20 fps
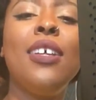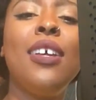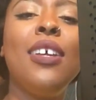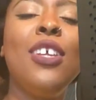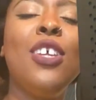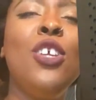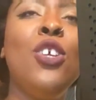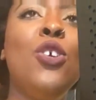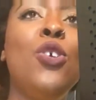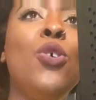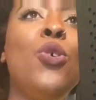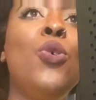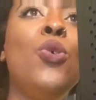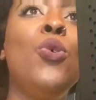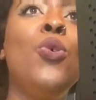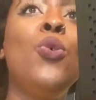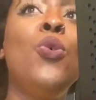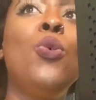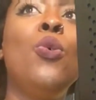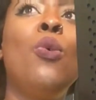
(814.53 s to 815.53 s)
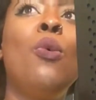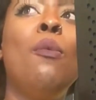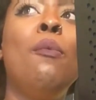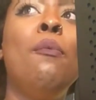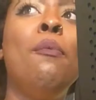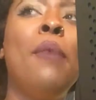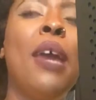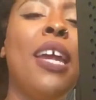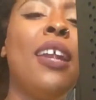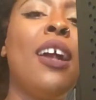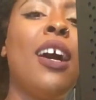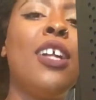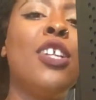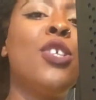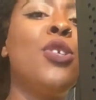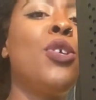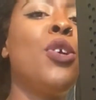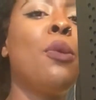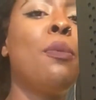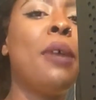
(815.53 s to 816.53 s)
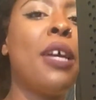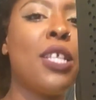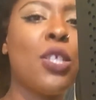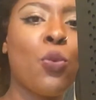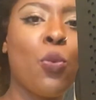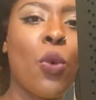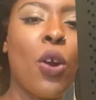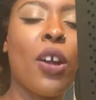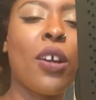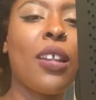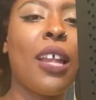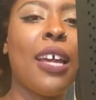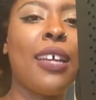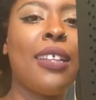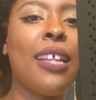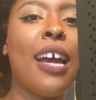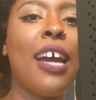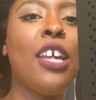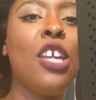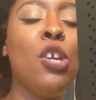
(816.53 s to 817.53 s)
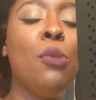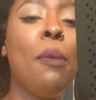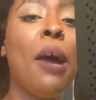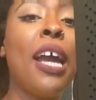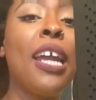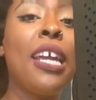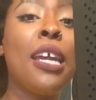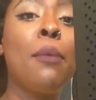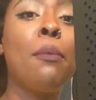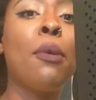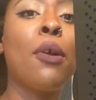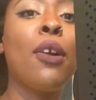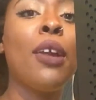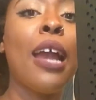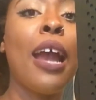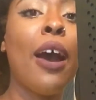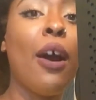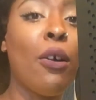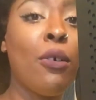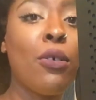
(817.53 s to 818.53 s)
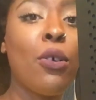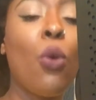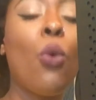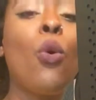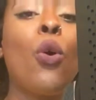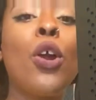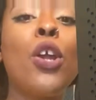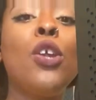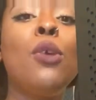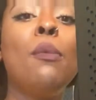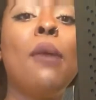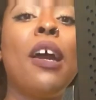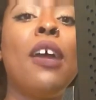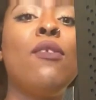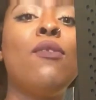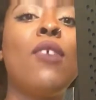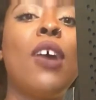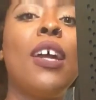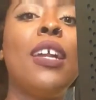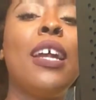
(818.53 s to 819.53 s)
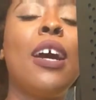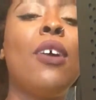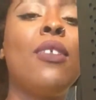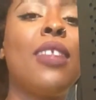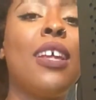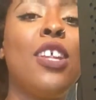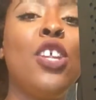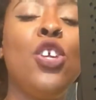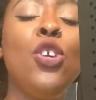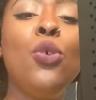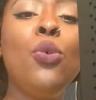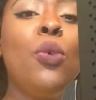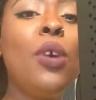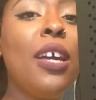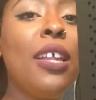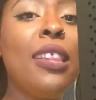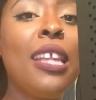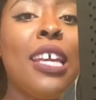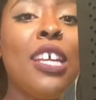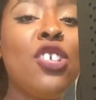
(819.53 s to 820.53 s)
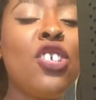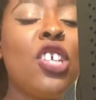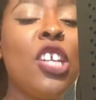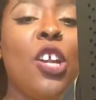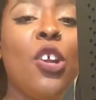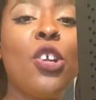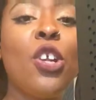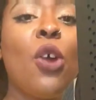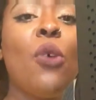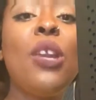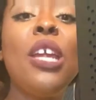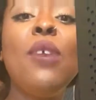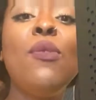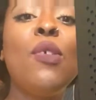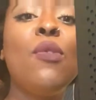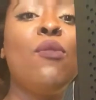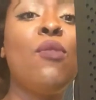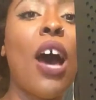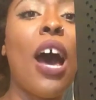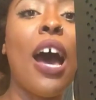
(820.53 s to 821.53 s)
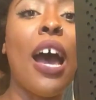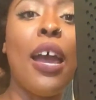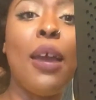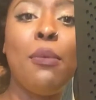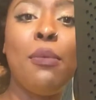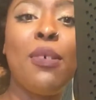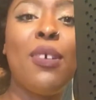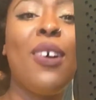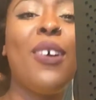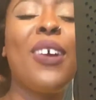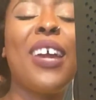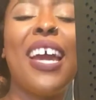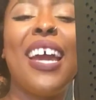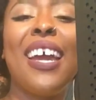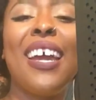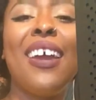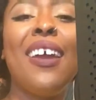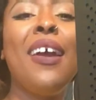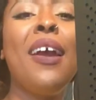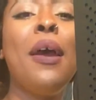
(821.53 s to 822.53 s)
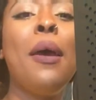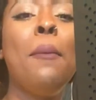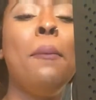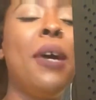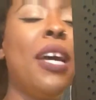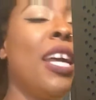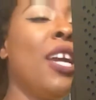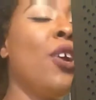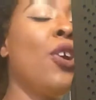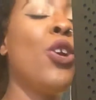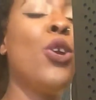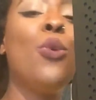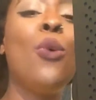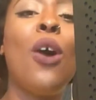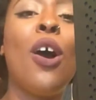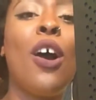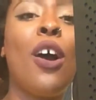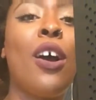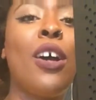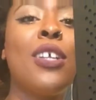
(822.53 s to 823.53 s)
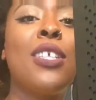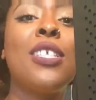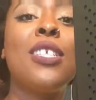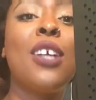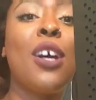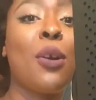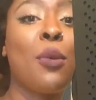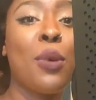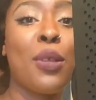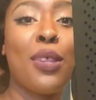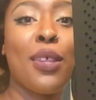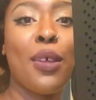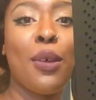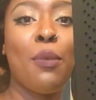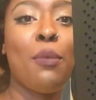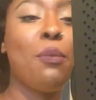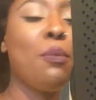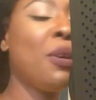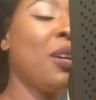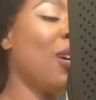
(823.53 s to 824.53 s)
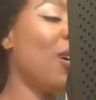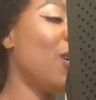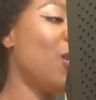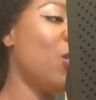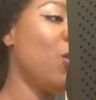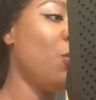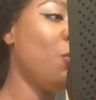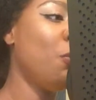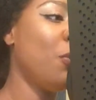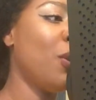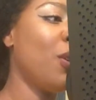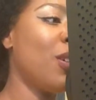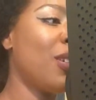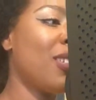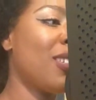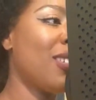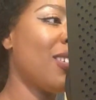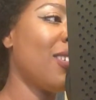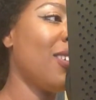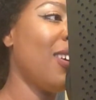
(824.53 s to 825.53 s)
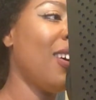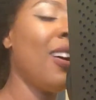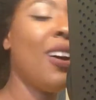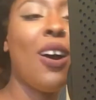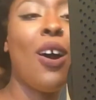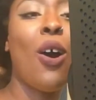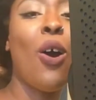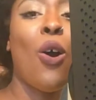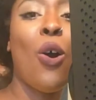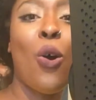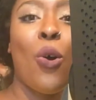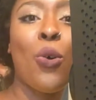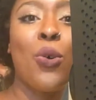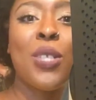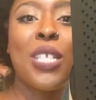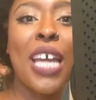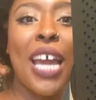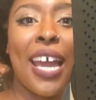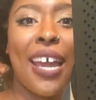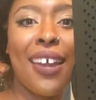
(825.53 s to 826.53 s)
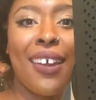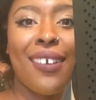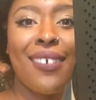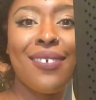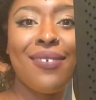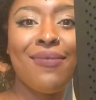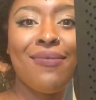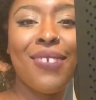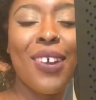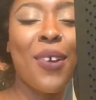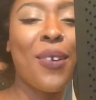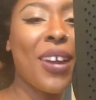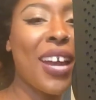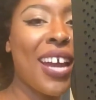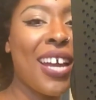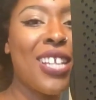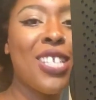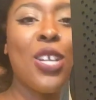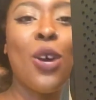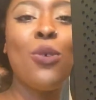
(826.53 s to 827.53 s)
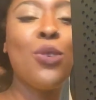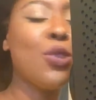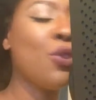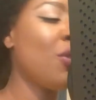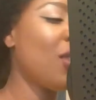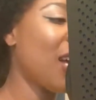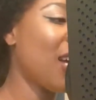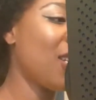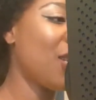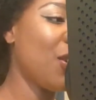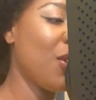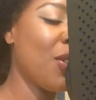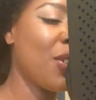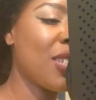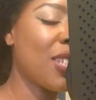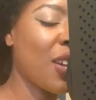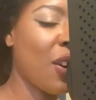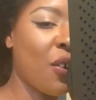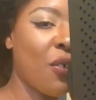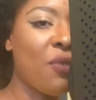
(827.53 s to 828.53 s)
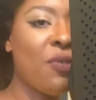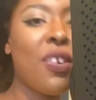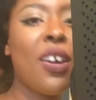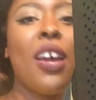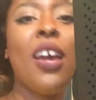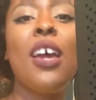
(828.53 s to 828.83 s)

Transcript: You may not do your best work like that. You might get burnt out, or you might find out that you and the engineer don't even vibe, okay? But here you are stuck with them because you booked a whole day, okay? Don't do that to yourself.